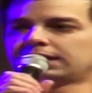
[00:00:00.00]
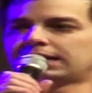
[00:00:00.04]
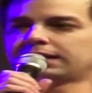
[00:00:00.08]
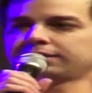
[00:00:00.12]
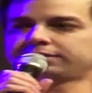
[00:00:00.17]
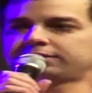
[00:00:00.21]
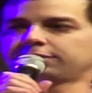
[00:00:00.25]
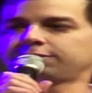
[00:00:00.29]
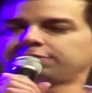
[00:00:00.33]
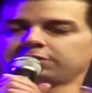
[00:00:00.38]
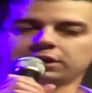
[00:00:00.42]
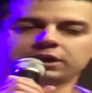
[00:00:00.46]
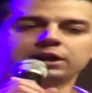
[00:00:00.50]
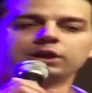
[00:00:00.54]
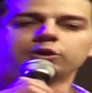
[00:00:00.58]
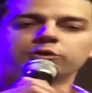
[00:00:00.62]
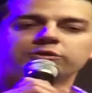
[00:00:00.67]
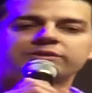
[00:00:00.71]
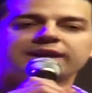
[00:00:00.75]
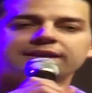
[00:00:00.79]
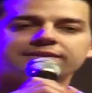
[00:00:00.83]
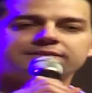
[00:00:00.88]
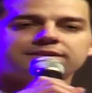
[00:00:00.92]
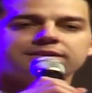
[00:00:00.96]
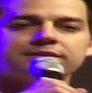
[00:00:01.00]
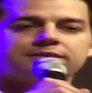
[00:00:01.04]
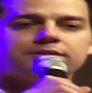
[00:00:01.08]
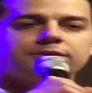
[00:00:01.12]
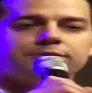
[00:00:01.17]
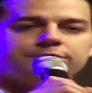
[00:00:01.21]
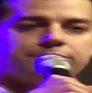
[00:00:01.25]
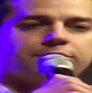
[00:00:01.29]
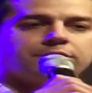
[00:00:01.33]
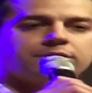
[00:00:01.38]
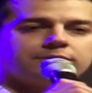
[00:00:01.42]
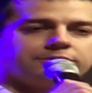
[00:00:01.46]
I said, if you're going to use that
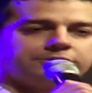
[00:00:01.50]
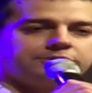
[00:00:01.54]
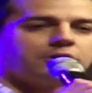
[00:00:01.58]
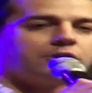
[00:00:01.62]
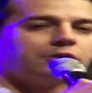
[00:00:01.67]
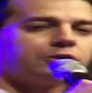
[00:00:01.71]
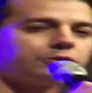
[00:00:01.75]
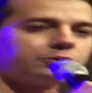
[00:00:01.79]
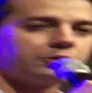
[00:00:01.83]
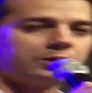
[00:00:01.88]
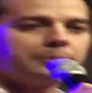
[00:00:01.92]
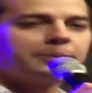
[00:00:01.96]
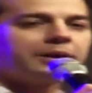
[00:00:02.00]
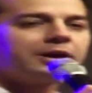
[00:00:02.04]
system for nursery,